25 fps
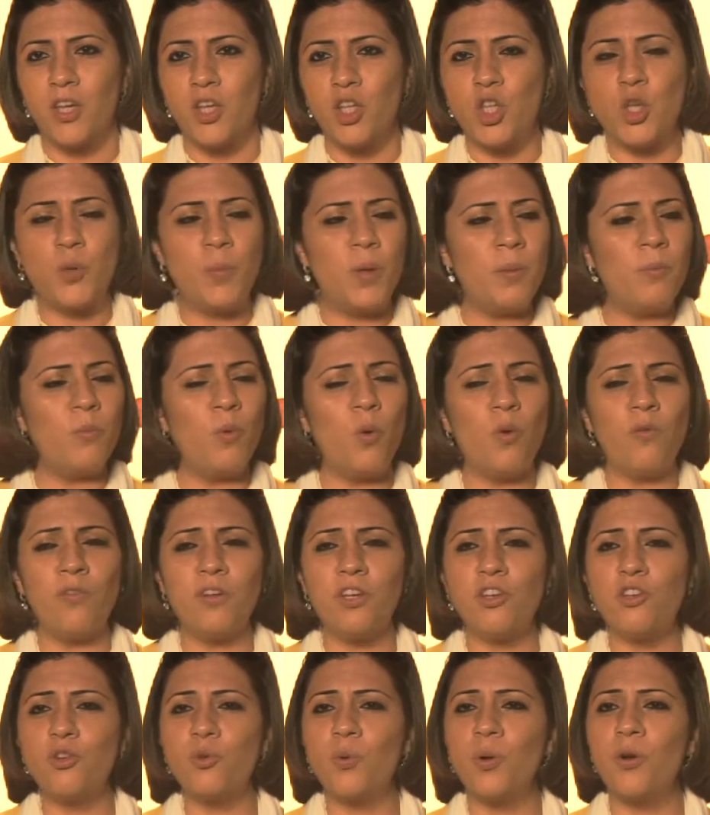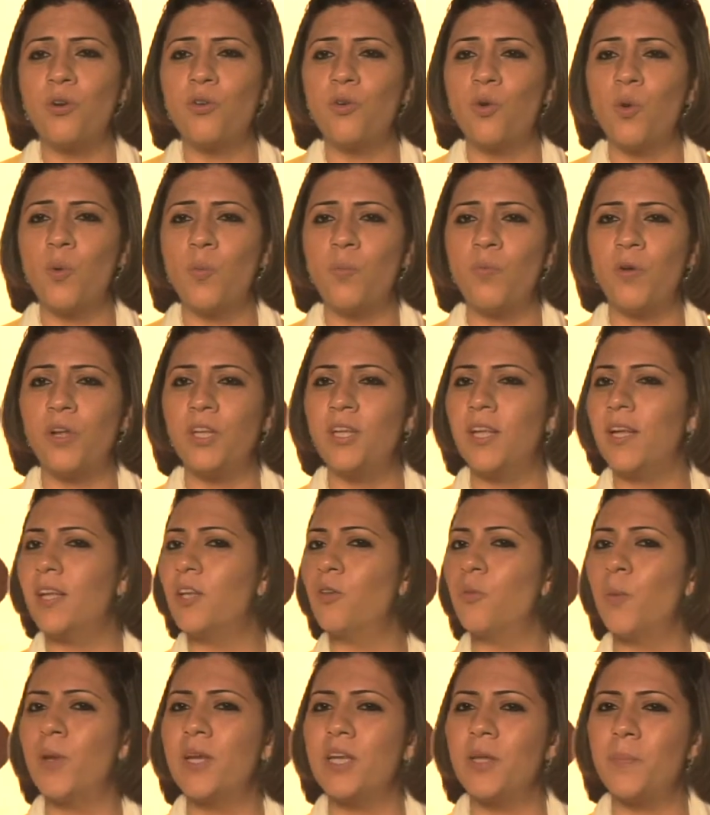You may move into a room where there are
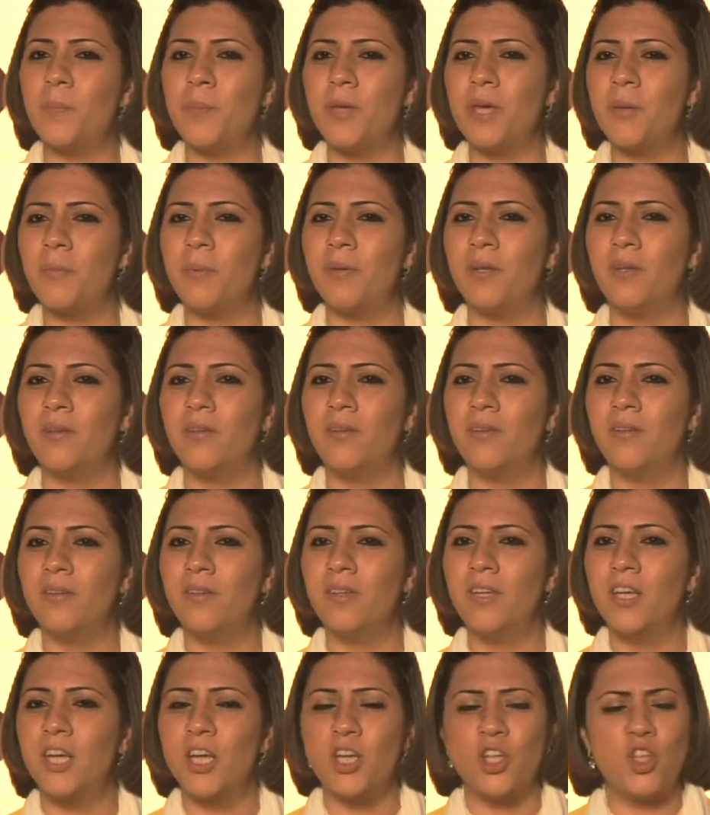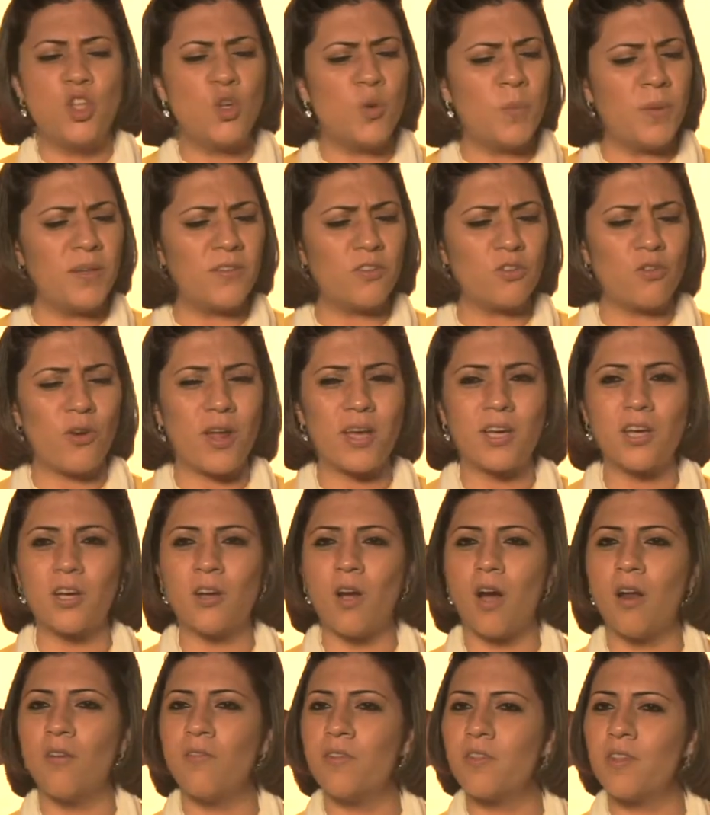20 people. You may strike a
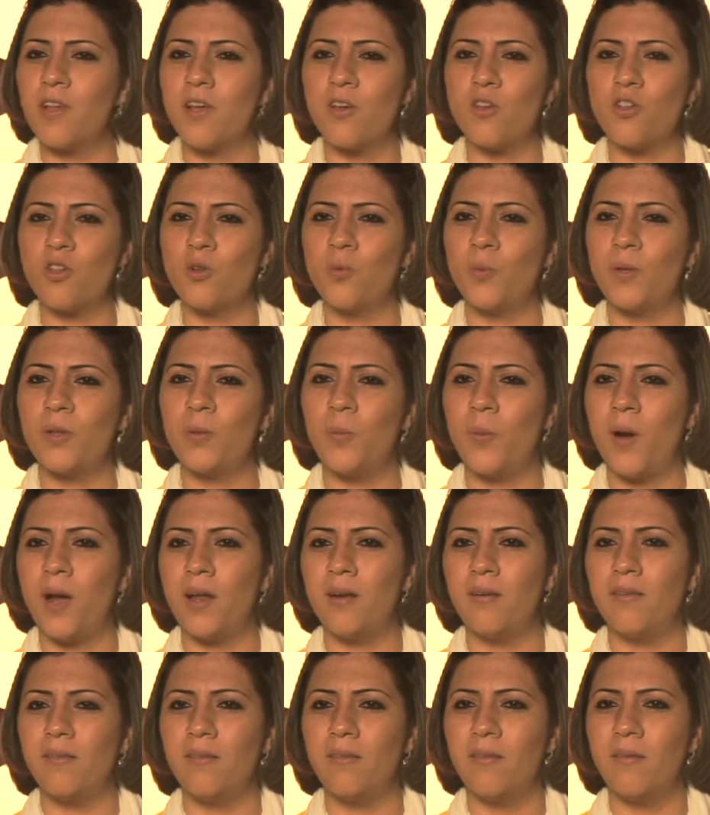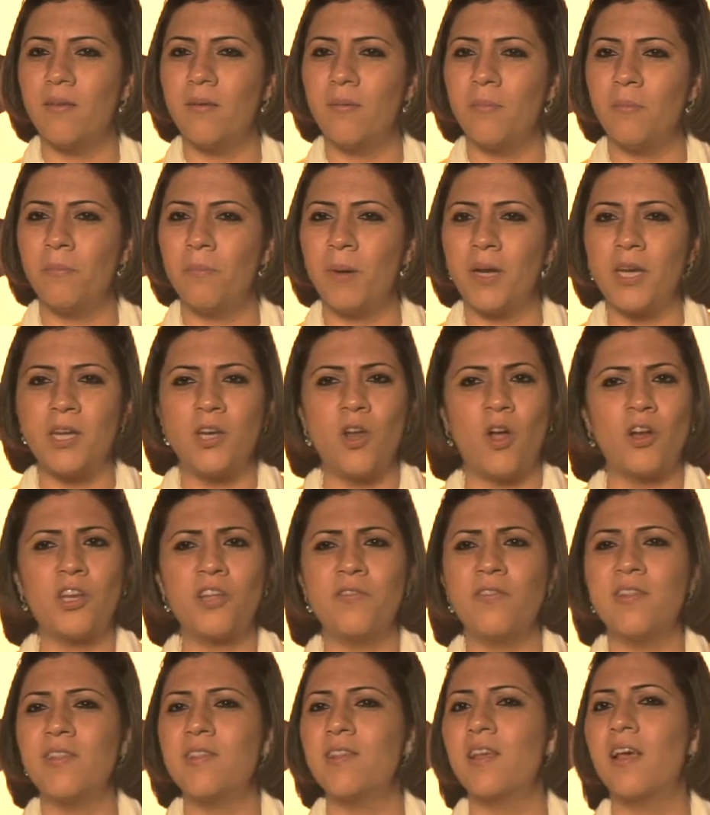conversation with one, but not
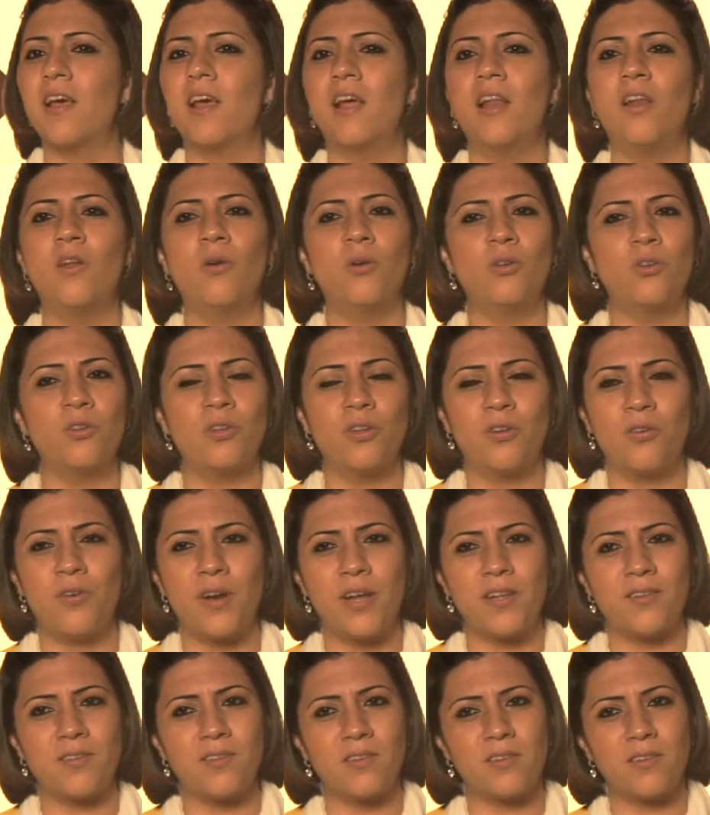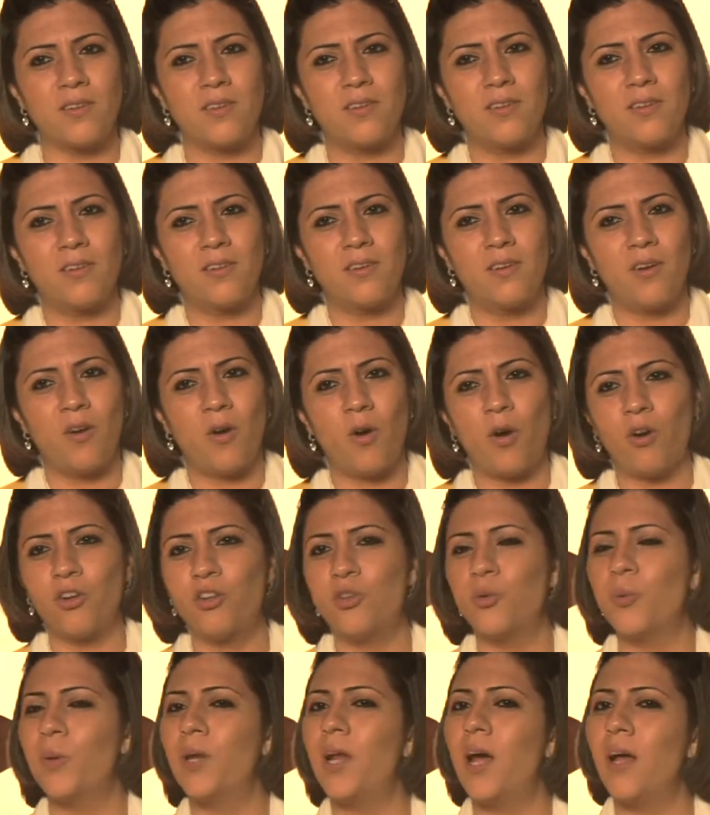even say a hello to the rest or
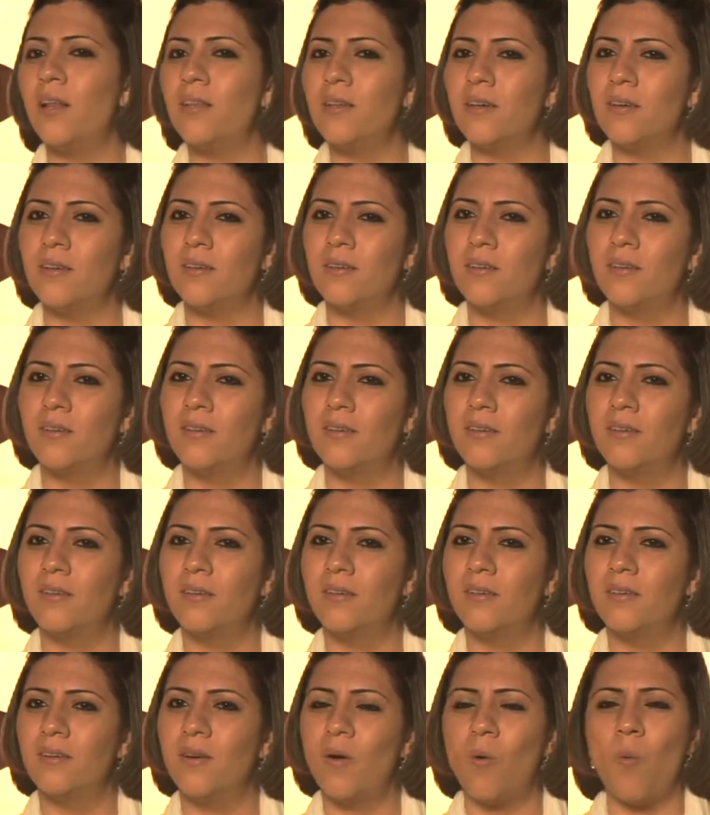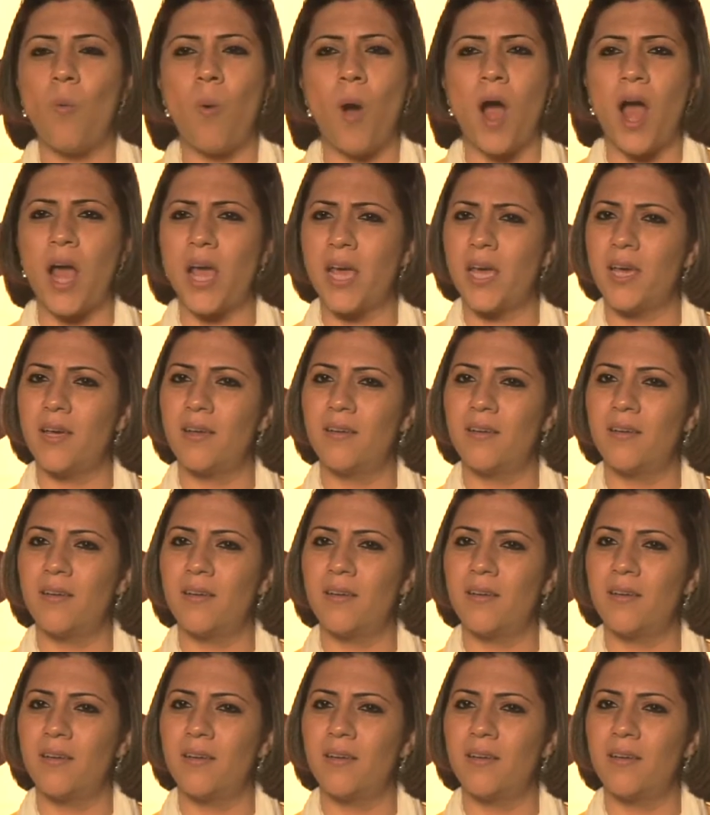to another. Why?